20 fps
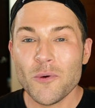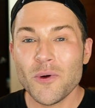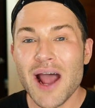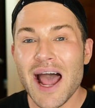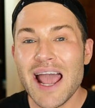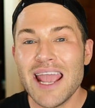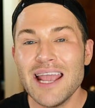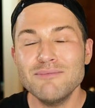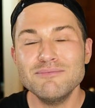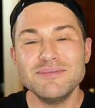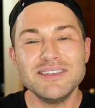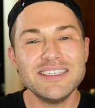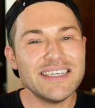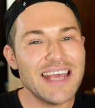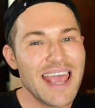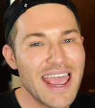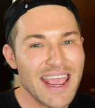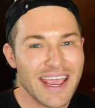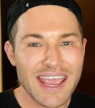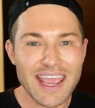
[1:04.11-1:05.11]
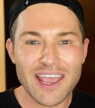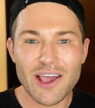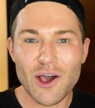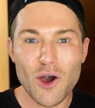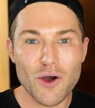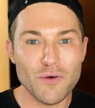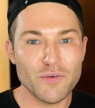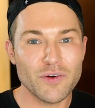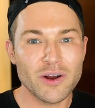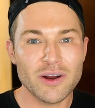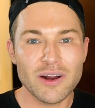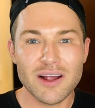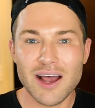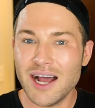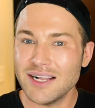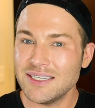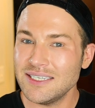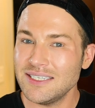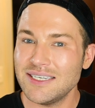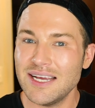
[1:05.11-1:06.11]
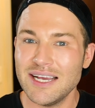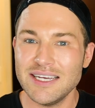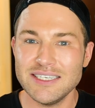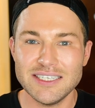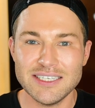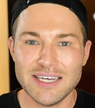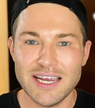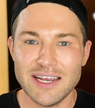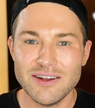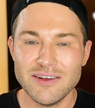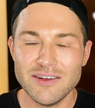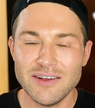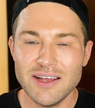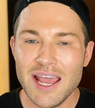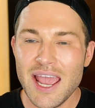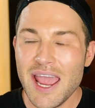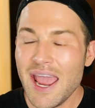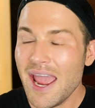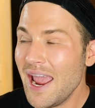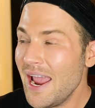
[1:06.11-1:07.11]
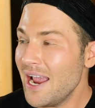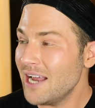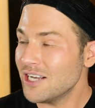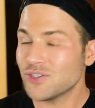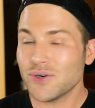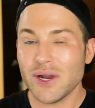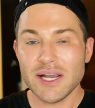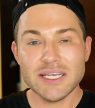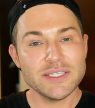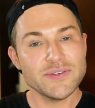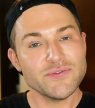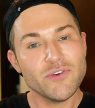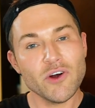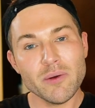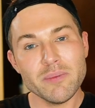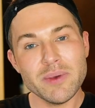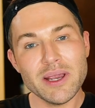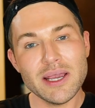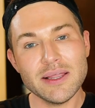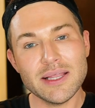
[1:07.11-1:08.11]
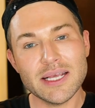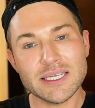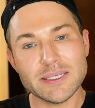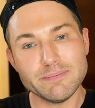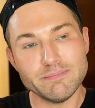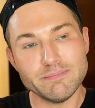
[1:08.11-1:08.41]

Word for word: where I am taking over Auntie Tay's channel and transforming this